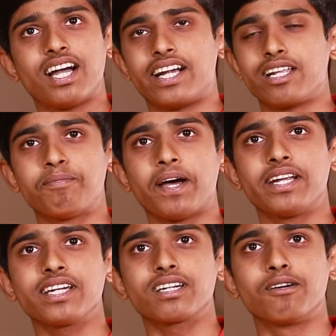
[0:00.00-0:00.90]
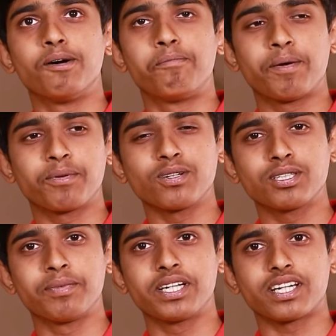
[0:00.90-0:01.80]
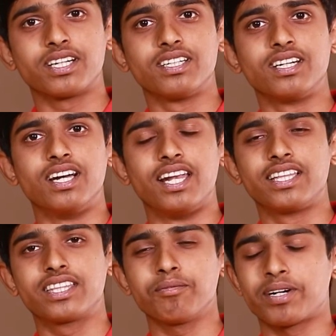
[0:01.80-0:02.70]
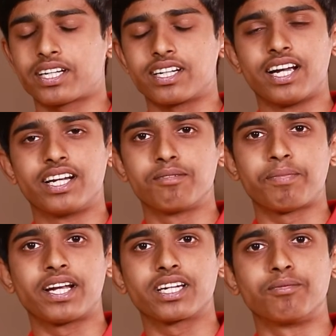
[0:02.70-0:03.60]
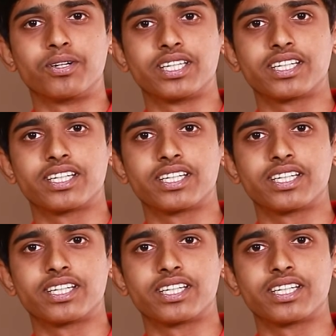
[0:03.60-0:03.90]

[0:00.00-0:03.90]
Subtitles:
I didn't panic. Paper was a bit lengthy, but I didn't panic about